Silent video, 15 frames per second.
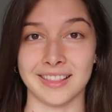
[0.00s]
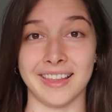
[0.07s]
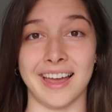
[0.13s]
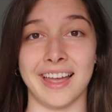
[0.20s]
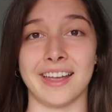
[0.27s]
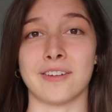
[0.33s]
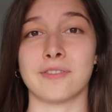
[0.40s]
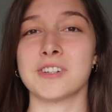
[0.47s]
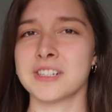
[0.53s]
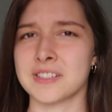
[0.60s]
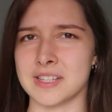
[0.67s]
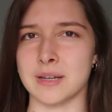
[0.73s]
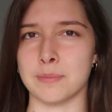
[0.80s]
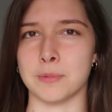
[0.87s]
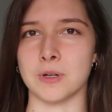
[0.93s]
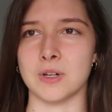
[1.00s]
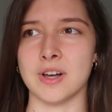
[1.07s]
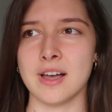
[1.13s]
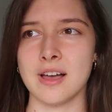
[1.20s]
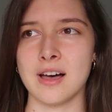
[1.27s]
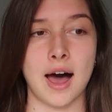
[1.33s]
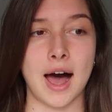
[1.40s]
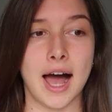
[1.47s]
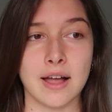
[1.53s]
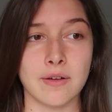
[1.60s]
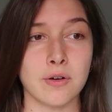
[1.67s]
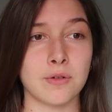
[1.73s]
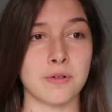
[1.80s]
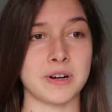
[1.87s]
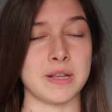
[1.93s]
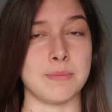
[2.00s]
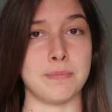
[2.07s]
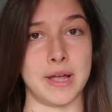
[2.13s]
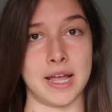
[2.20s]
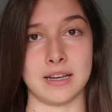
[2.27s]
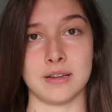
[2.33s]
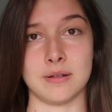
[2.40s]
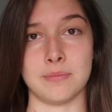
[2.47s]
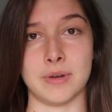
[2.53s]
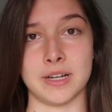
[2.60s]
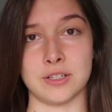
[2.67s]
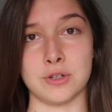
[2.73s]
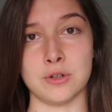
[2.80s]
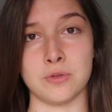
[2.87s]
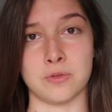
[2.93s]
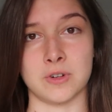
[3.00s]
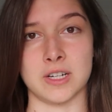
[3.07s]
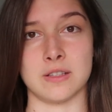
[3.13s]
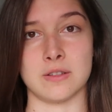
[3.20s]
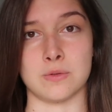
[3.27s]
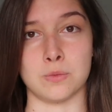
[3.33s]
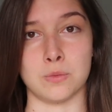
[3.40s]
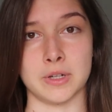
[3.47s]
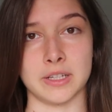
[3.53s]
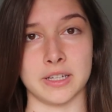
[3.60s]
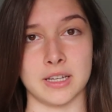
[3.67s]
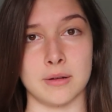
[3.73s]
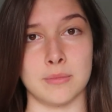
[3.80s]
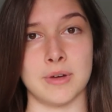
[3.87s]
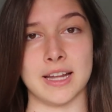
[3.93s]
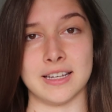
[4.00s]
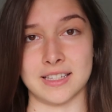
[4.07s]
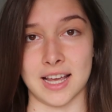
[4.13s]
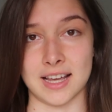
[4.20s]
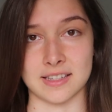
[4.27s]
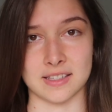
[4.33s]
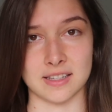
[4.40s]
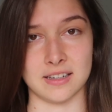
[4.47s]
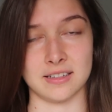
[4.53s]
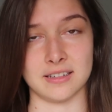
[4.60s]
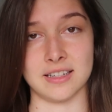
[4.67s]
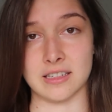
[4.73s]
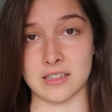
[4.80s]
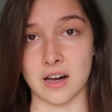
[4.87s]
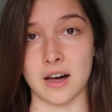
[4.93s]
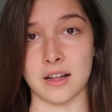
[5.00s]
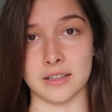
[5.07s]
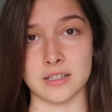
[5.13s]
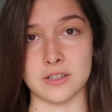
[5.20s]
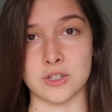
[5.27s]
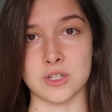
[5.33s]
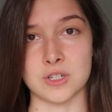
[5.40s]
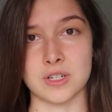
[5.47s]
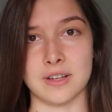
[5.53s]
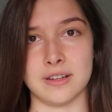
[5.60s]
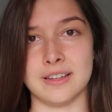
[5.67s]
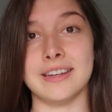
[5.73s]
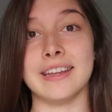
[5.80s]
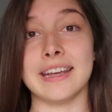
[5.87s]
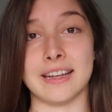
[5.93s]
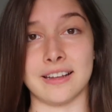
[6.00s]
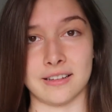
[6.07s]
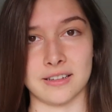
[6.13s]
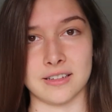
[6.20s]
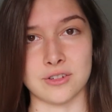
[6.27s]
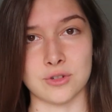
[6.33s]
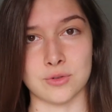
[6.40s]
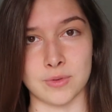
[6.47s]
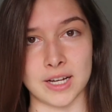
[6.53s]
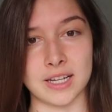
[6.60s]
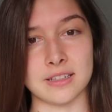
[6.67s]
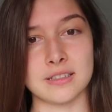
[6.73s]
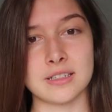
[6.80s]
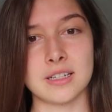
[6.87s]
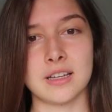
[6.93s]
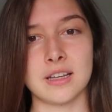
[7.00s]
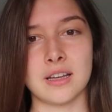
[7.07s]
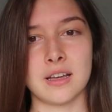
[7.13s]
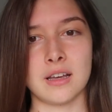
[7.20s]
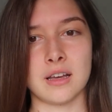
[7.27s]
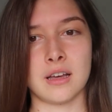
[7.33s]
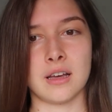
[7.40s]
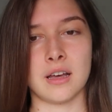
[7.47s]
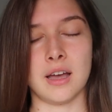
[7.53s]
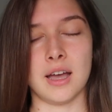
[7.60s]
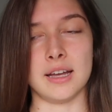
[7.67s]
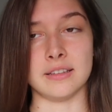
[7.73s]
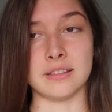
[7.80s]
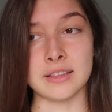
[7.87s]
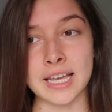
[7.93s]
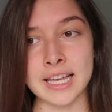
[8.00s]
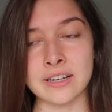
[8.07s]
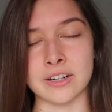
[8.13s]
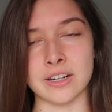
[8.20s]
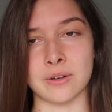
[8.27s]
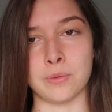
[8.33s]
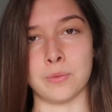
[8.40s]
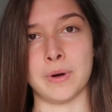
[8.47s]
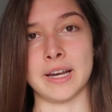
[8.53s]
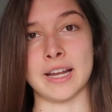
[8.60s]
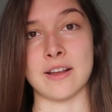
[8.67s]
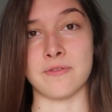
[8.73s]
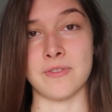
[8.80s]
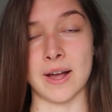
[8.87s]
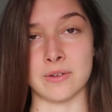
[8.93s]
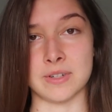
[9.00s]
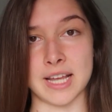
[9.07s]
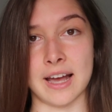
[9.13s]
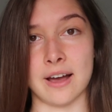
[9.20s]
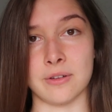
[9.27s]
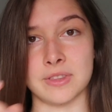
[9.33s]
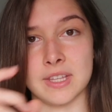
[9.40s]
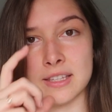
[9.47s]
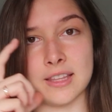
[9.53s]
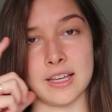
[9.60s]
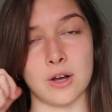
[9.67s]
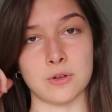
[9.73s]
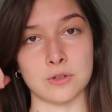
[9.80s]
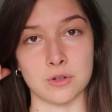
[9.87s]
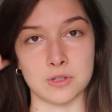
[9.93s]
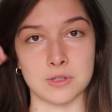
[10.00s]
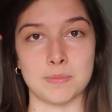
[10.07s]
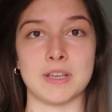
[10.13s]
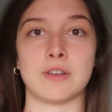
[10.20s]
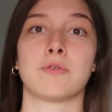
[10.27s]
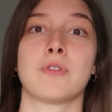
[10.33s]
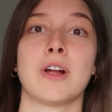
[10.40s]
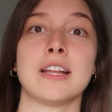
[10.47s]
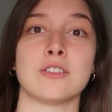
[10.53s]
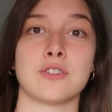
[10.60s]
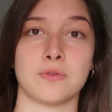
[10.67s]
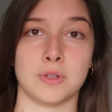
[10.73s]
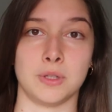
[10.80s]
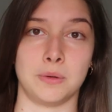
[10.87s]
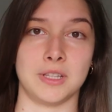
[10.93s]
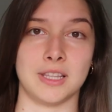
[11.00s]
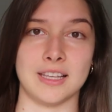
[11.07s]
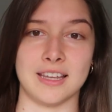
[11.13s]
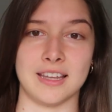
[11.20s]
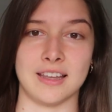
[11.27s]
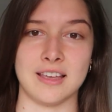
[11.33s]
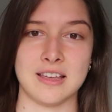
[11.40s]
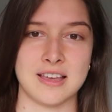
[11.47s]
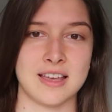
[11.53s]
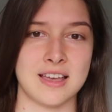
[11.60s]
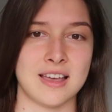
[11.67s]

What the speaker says: Like, for example, I've already met my two friends, William and Tessa, in college, in English, right? And later, when I found out that they also speak French fluently,